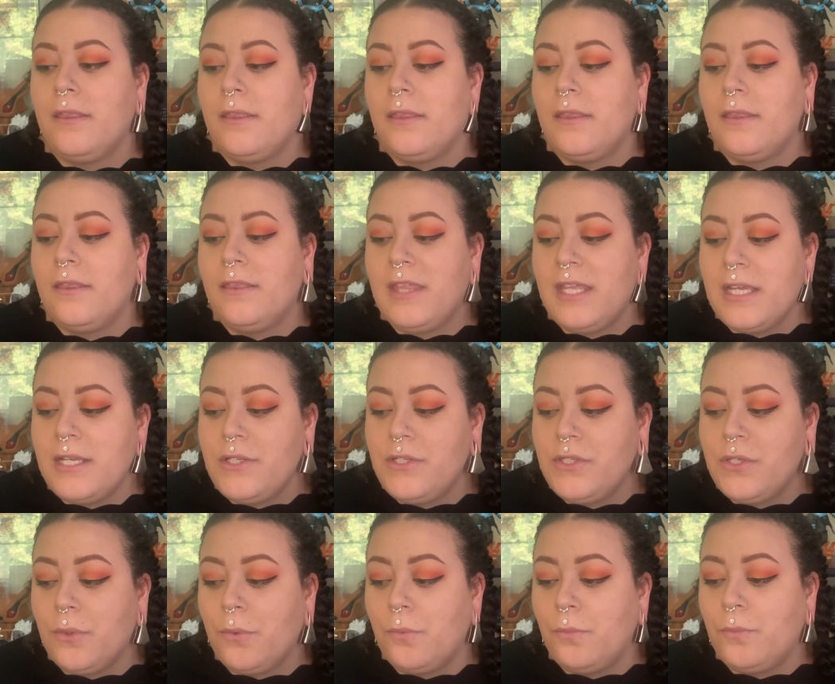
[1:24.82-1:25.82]

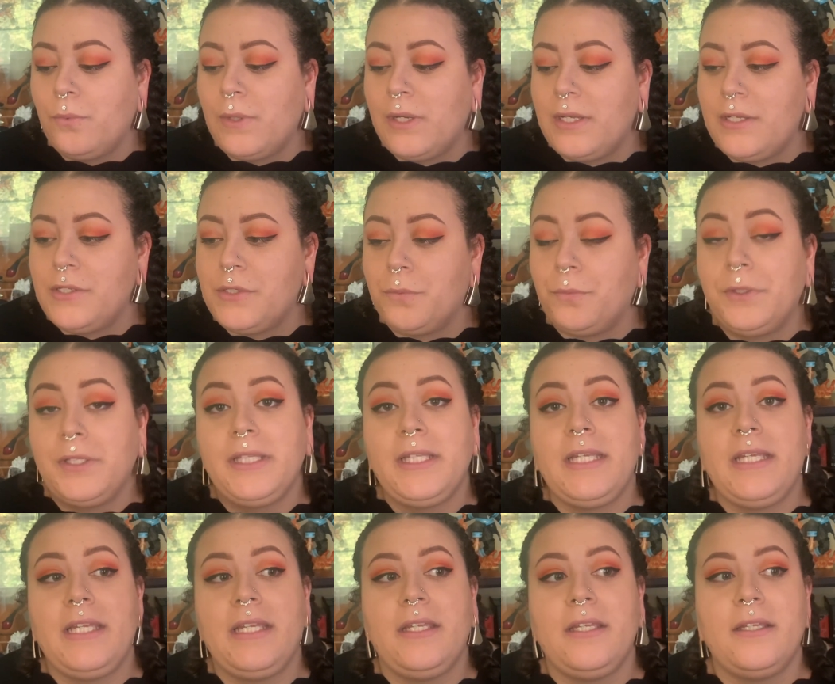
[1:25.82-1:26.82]
This was
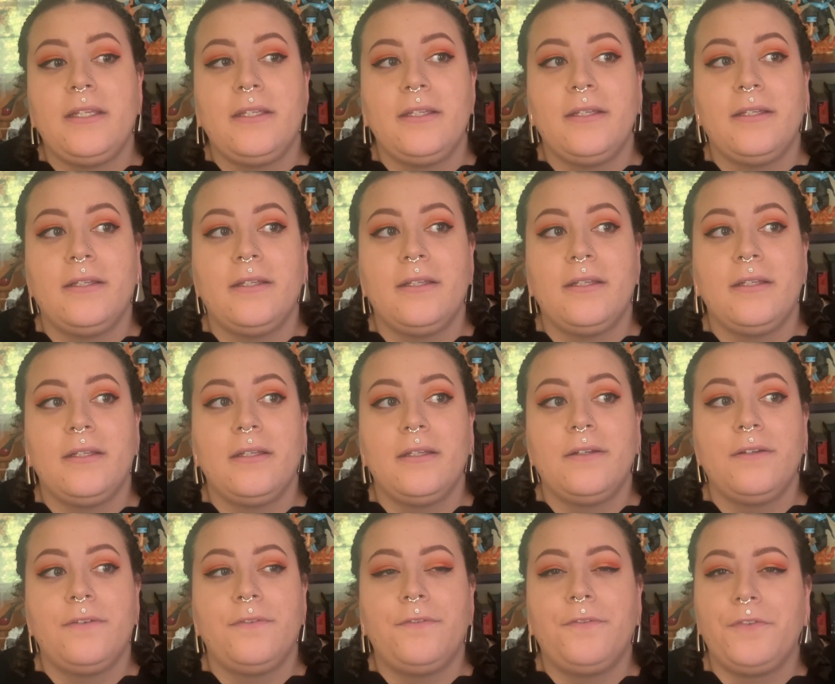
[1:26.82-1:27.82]
really
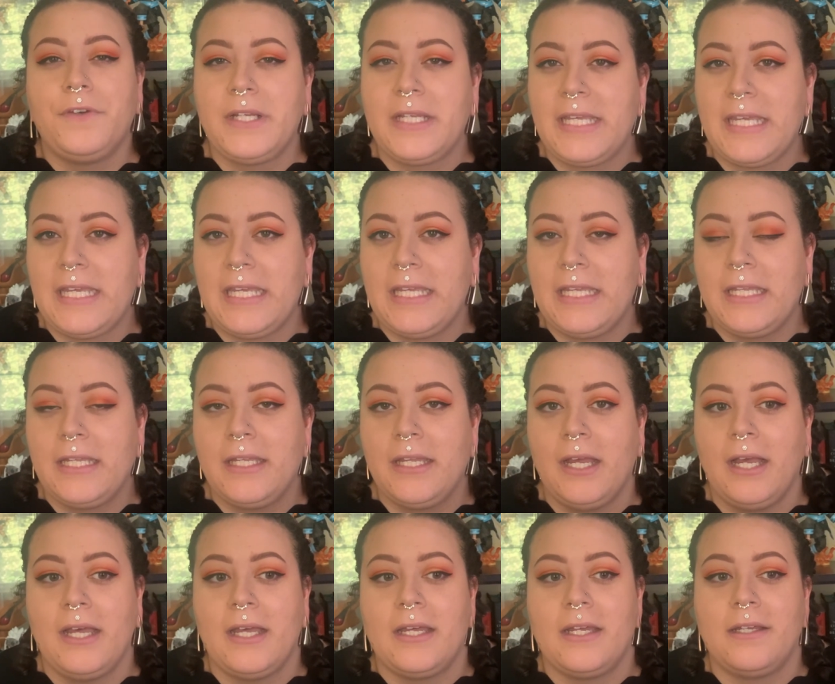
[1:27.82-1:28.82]
freaky
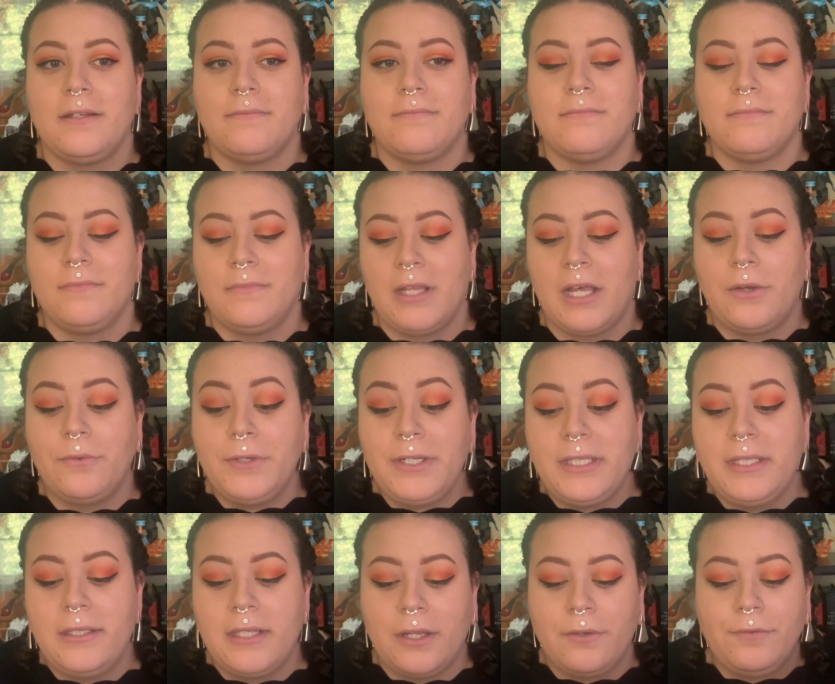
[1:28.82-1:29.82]
um, I'll
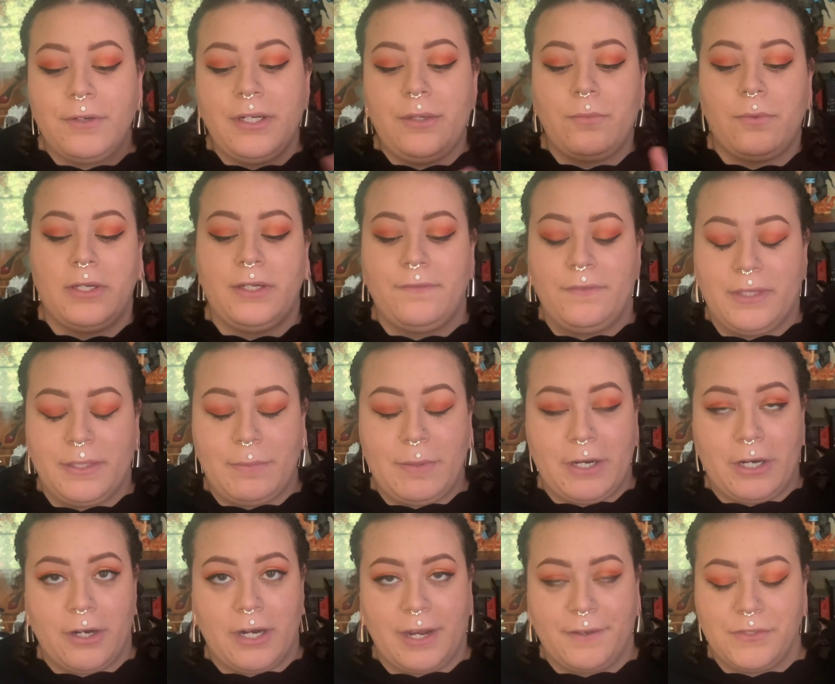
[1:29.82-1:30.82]
read I'll read one of the
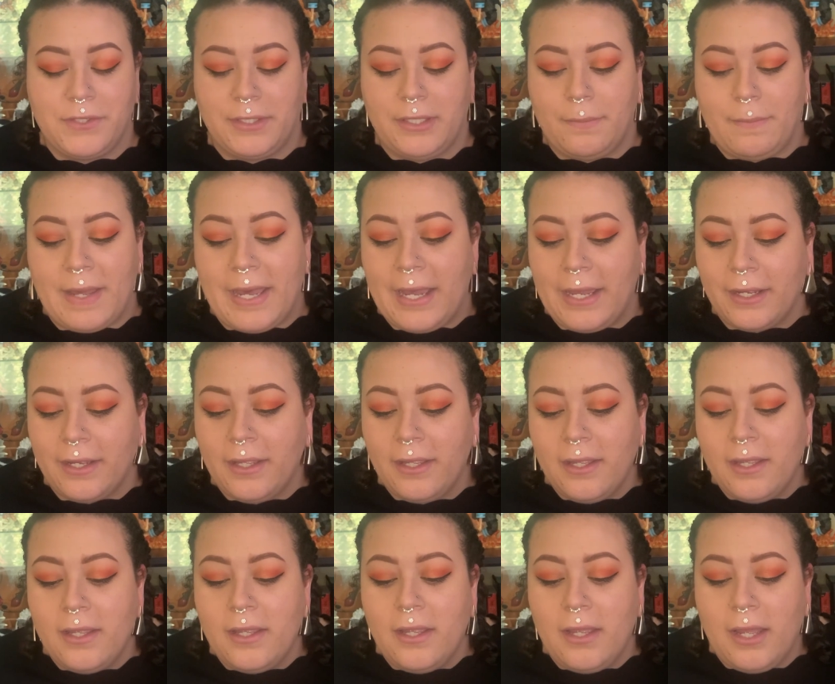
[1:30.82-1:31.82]
paragraphs on the back.
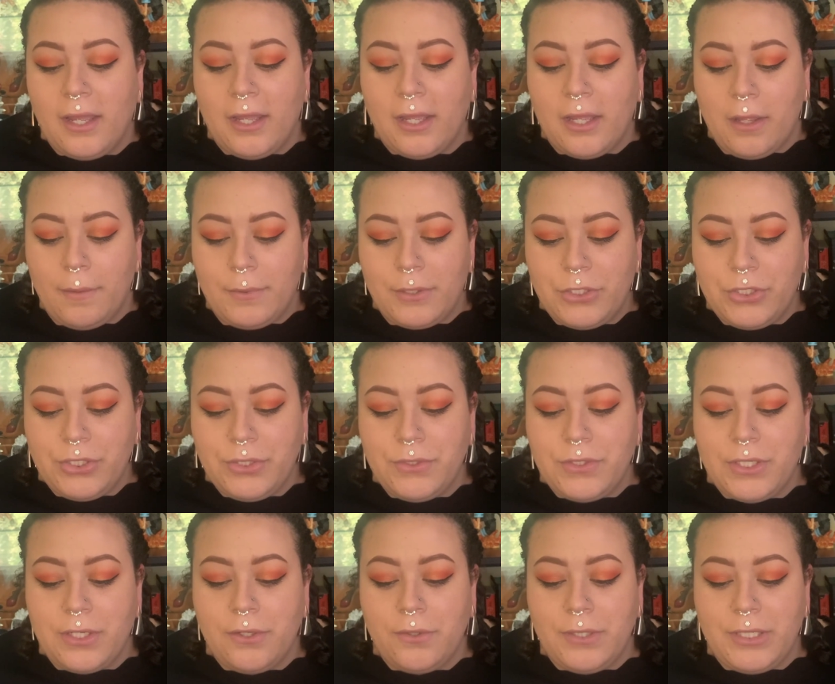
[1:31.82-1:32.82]
Um,
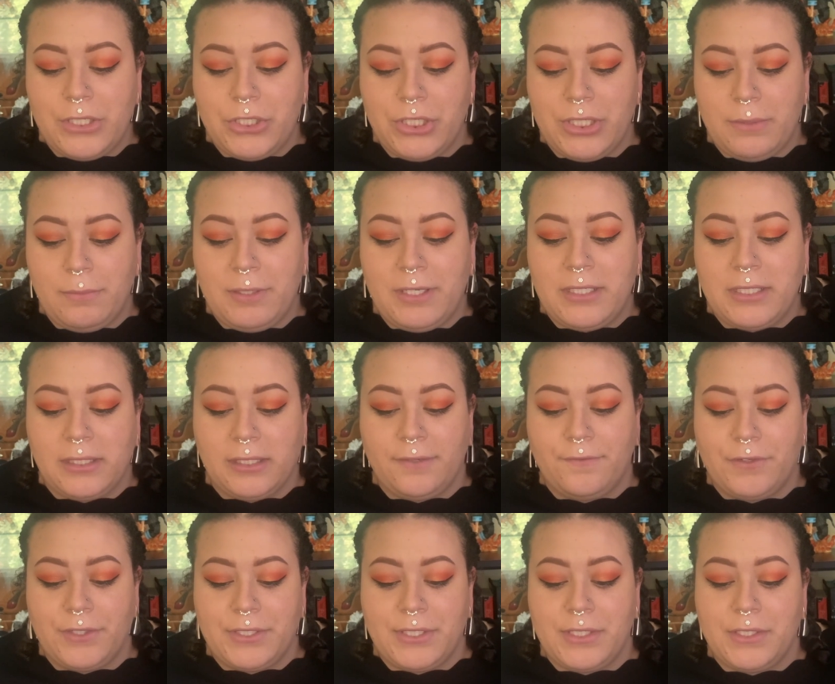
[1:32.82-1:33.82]
Shuzo Oshimi
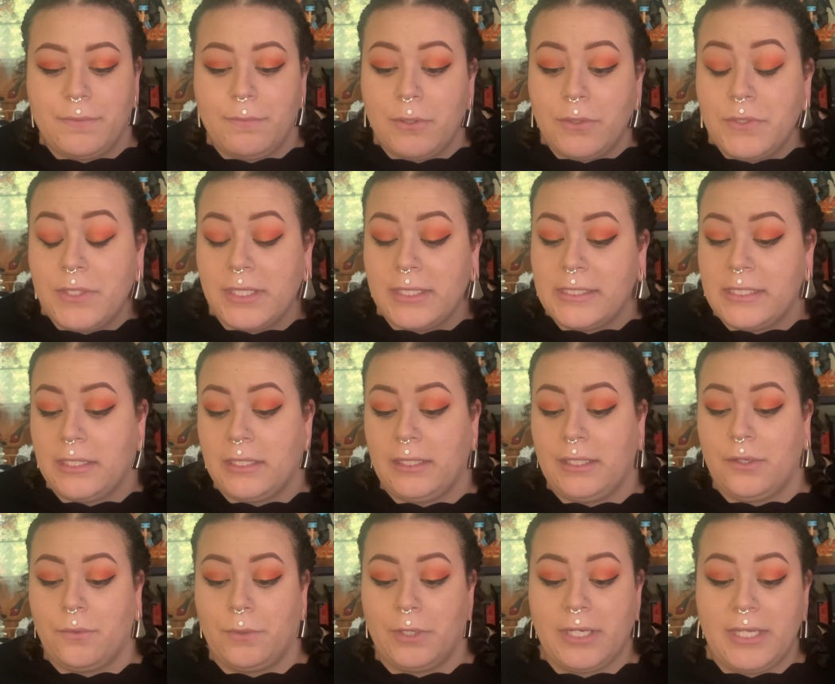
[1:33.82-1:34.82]
delivers his most
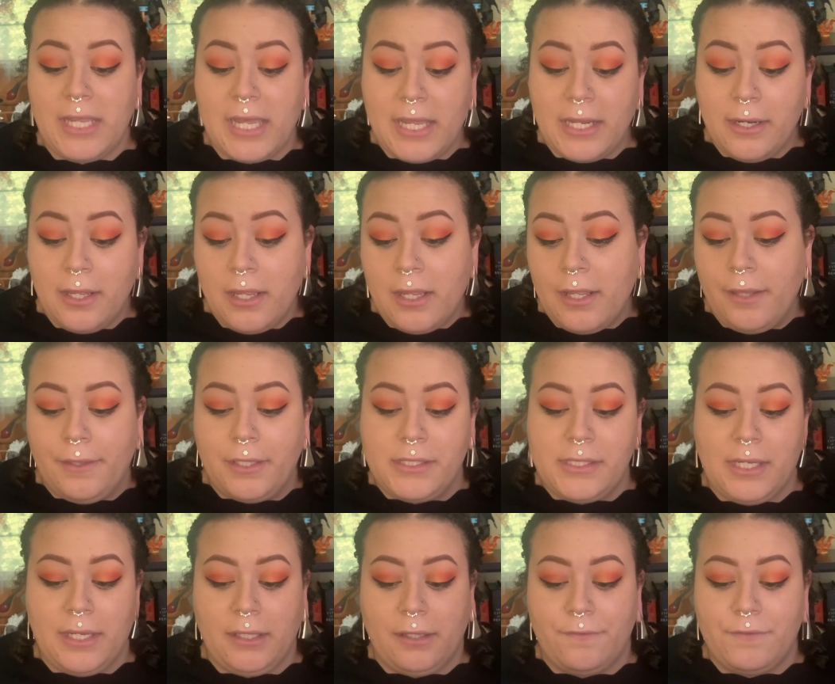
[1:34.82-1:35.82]
unsettling work yet, the
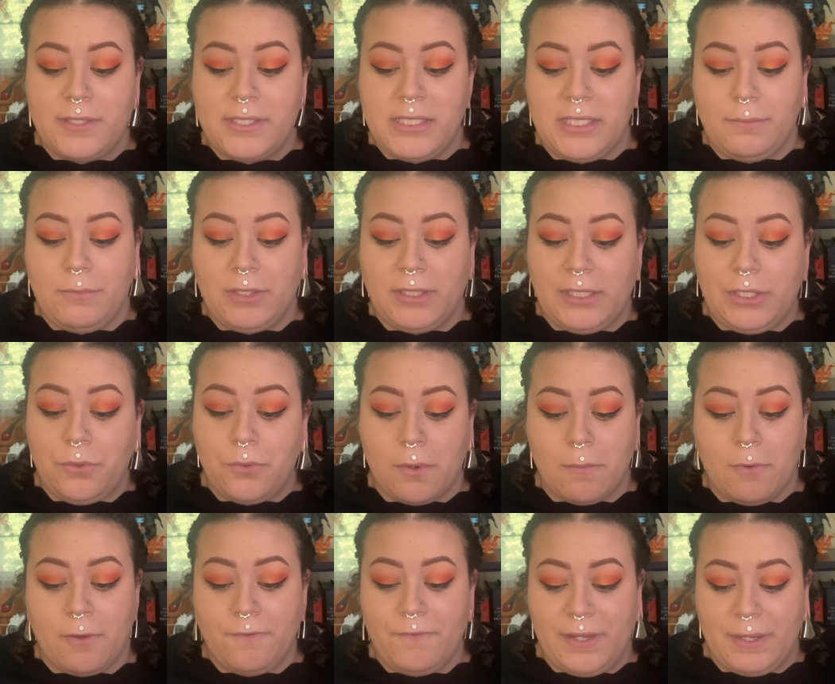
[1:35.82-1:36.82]
tale of a seemingly
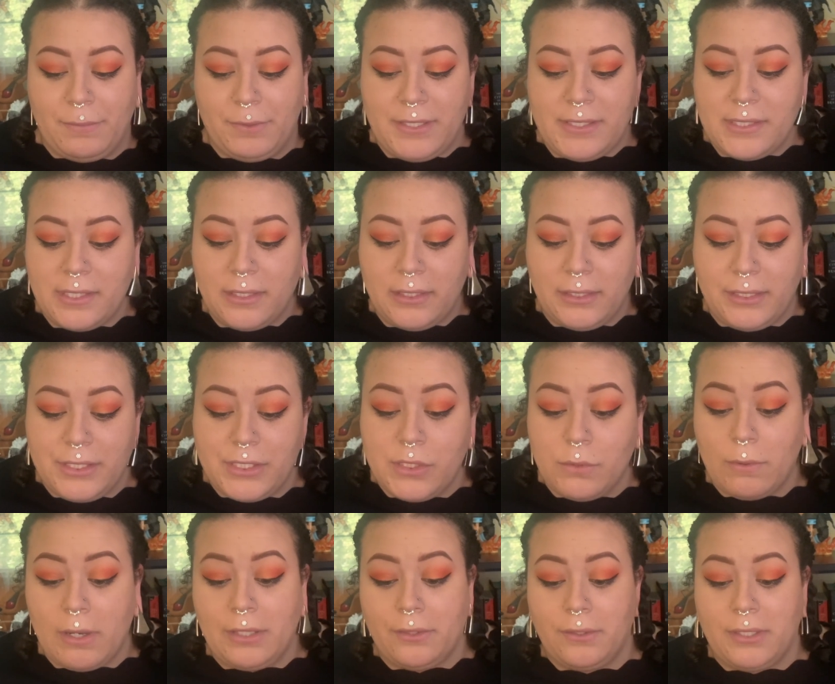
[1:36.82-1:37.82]
normal family suddenly
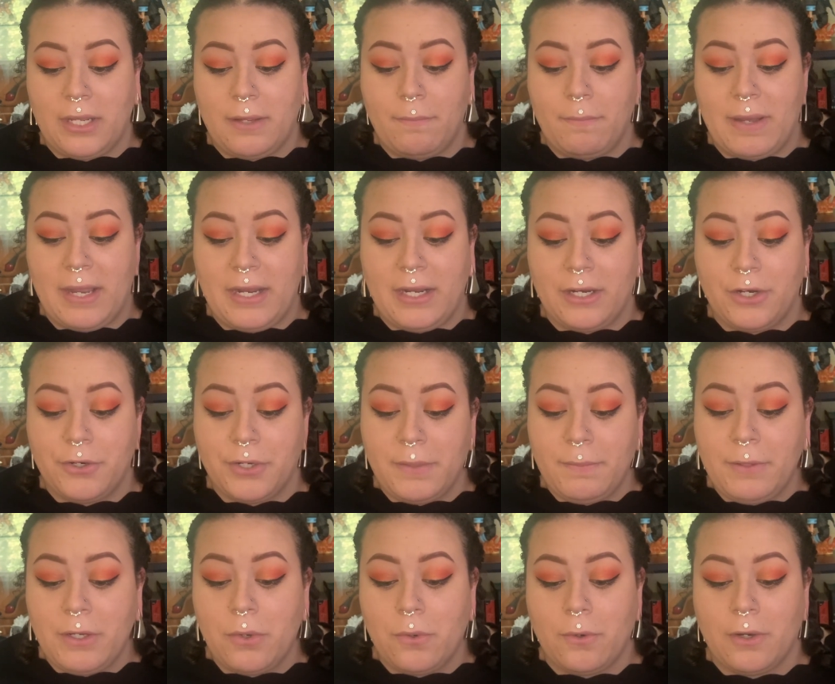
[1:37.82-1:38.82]
swallowed up by a
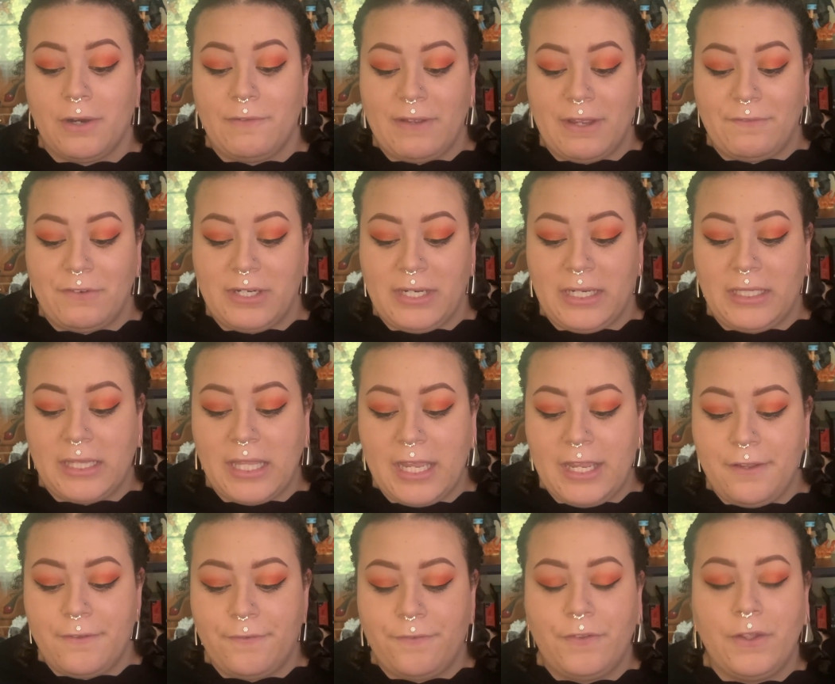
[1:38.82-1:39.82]
creeping horror of everyday
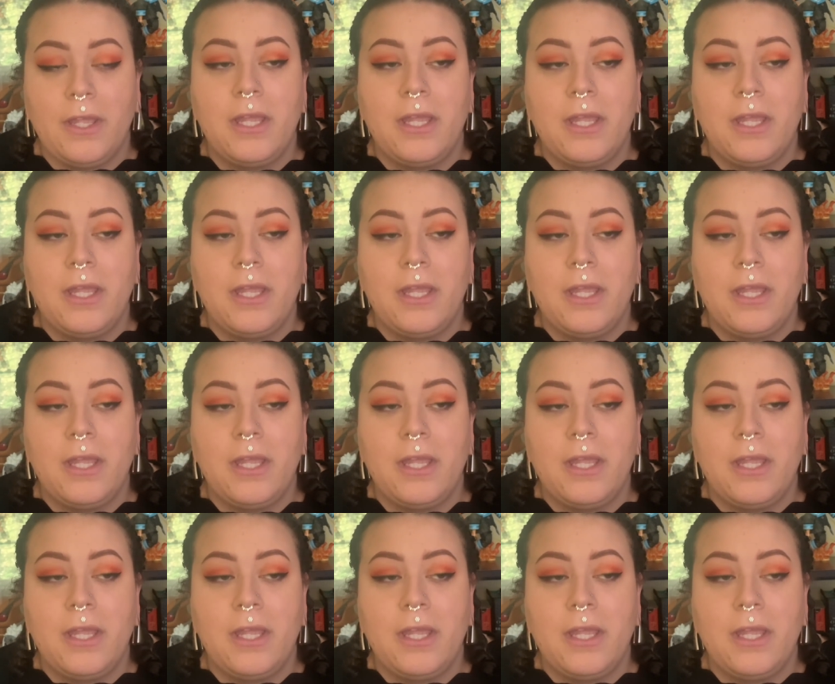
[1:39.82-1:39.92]
life.